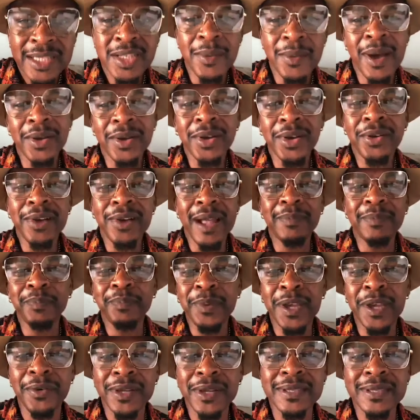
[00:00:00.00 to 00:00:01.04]
Some of the
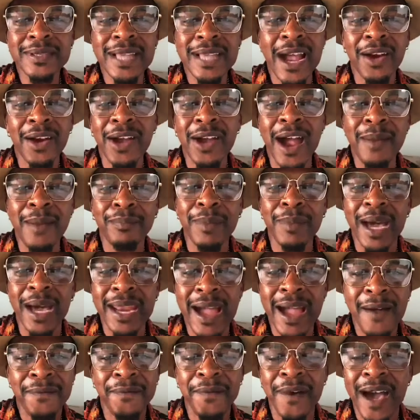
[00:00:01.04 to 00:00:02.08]
grandparents, our
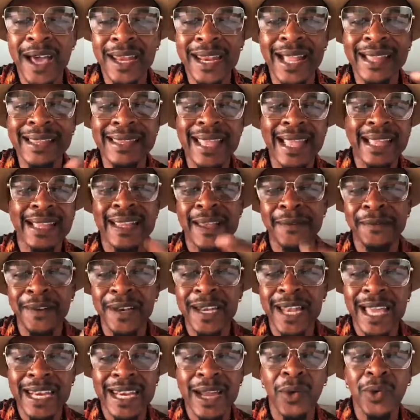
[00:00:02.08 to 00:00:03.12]
mother, our father, dead left
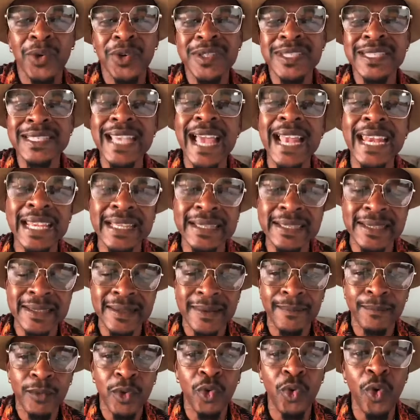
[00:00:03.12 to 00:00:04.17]
the land, I want to sell
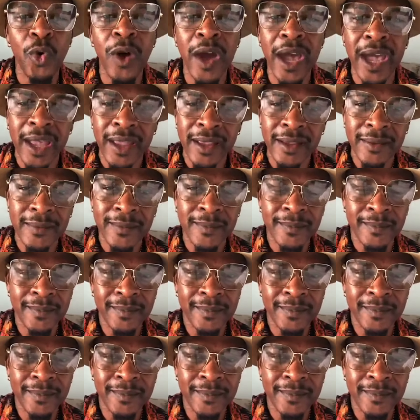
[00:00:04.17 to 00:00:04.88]
it. Go away.